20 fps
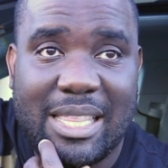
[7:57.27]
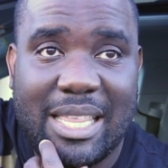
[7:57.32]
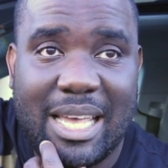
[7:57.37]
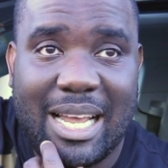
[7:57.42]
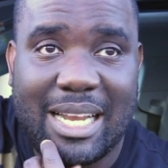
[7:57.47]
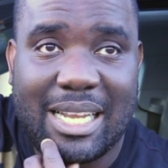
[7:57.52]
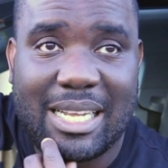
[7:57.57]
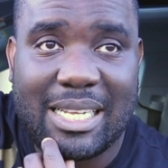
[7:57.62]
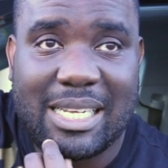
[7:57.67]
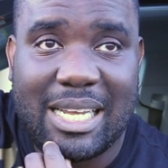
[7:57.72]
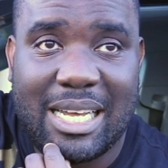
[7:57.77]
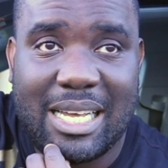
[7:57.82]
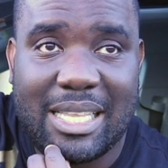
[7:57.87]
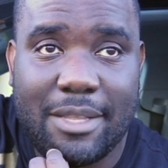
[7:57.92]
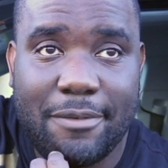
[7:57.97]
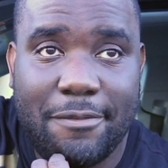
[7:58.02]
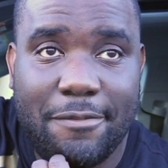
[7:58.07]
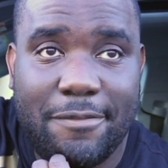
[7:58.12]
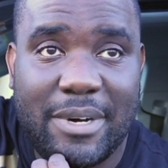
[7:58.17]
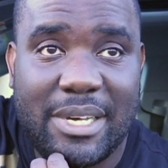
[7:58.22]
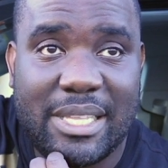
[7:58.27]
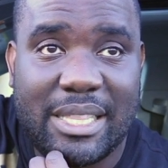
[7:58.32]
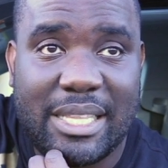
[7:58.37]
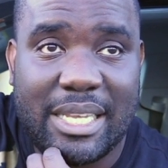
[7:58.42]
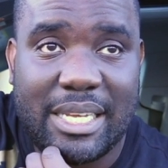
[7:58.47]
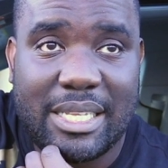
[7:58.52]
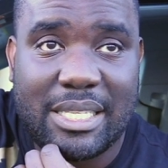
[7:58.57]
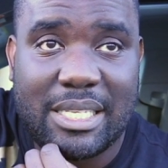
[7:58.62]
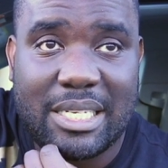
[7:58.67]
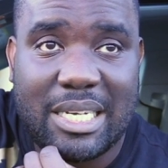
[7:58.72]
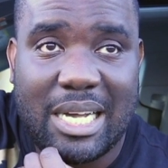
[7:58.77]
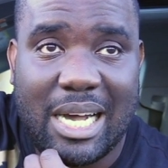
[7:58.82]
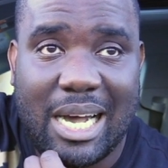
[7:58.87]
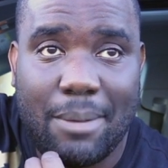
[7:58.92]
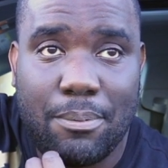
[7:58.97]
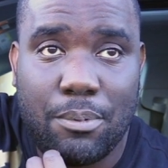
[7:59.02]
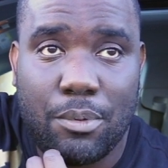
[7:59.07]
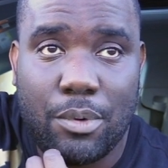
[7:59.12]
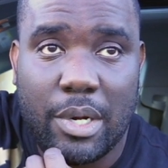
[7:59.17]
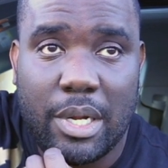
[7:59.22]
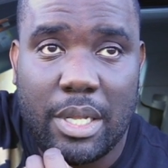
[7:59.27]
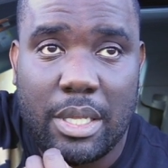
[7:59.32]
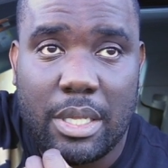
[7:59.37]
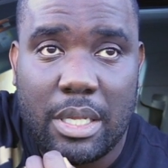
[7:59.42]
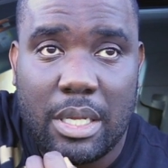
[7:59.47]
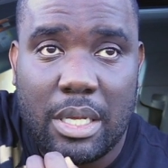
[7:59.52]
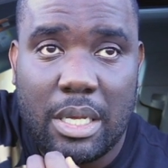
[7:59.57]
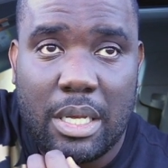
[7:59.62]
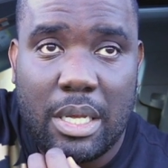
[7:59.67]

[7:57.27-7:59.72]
that kind of funding to cop one.